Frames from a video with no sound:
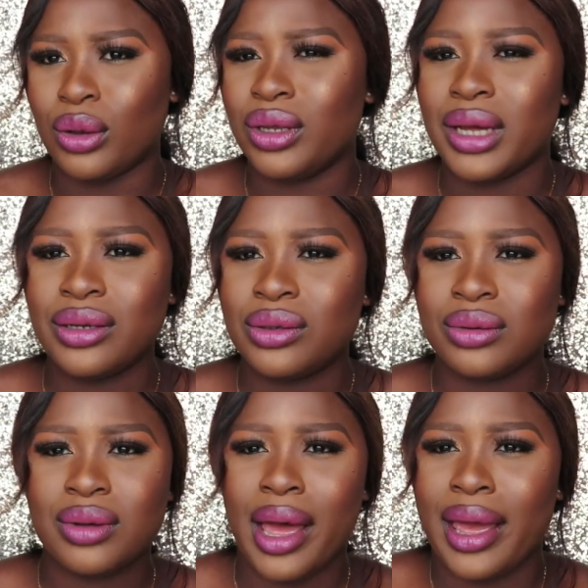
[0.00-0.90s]
Or you can
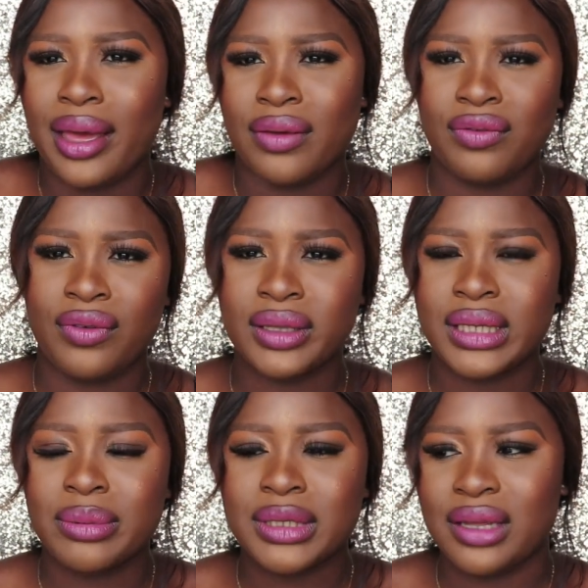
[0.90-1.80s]
do IF,
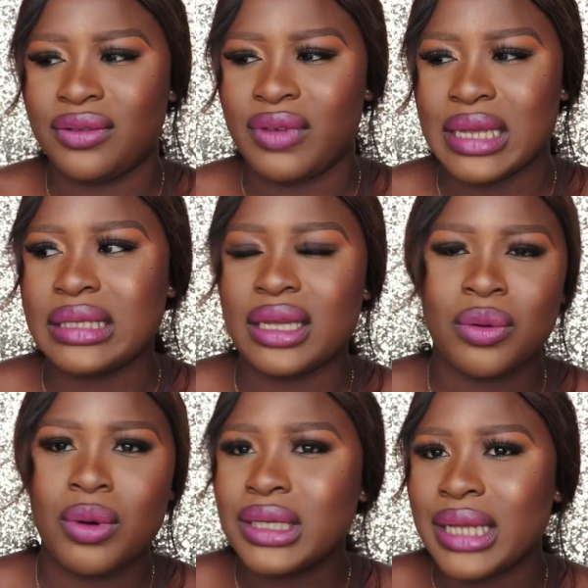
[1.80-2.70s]
intermittent fasting.
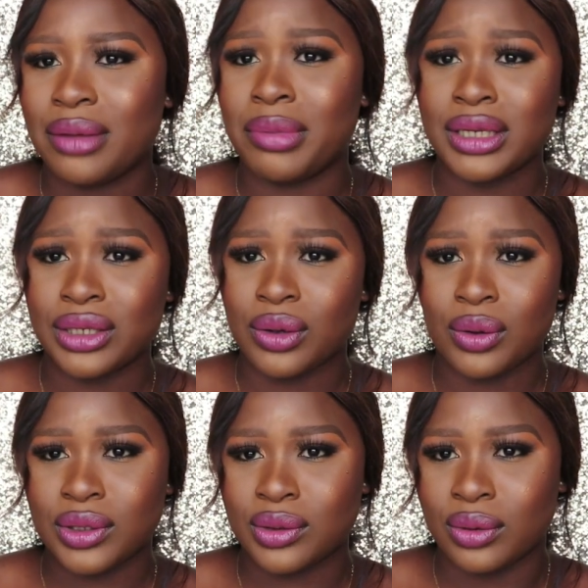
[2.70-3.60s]
It works like magic
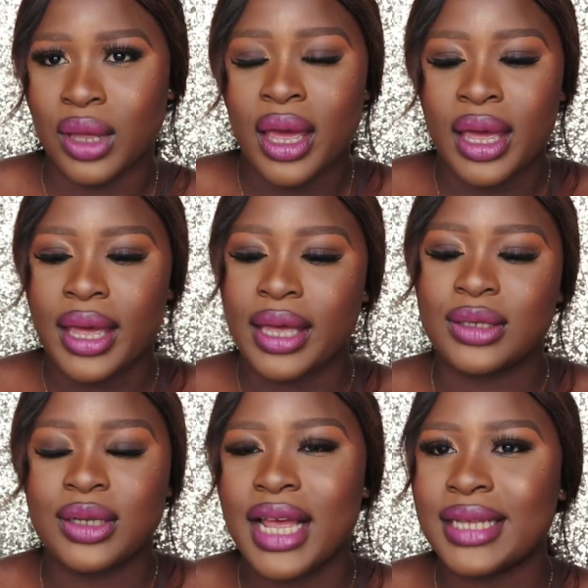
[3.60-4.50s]
also. Yeah,
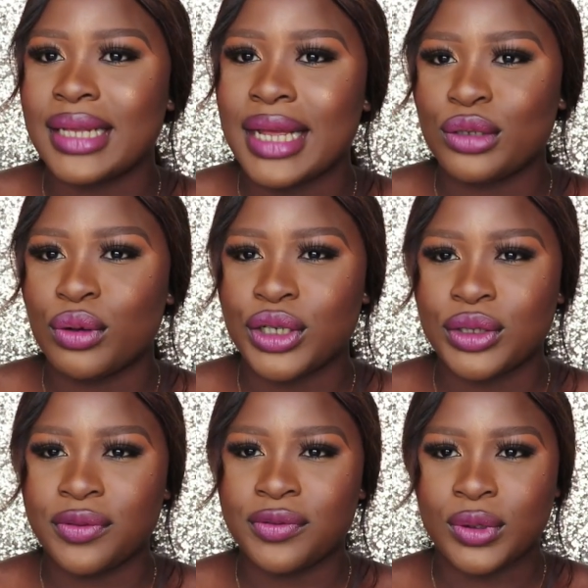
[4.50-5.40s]
so that's the last
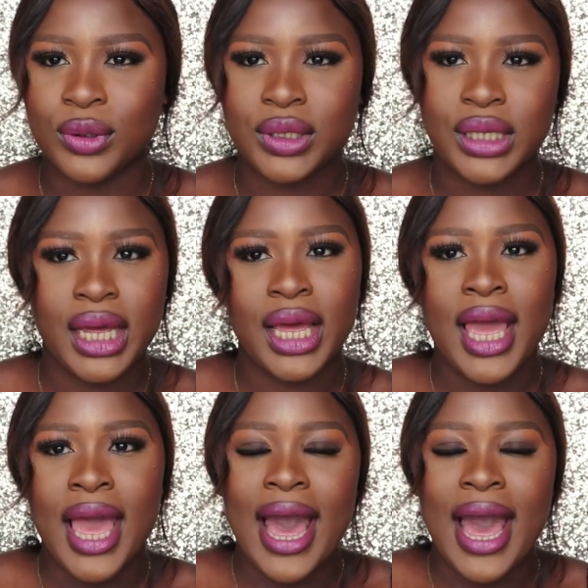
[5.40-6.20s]
question for today.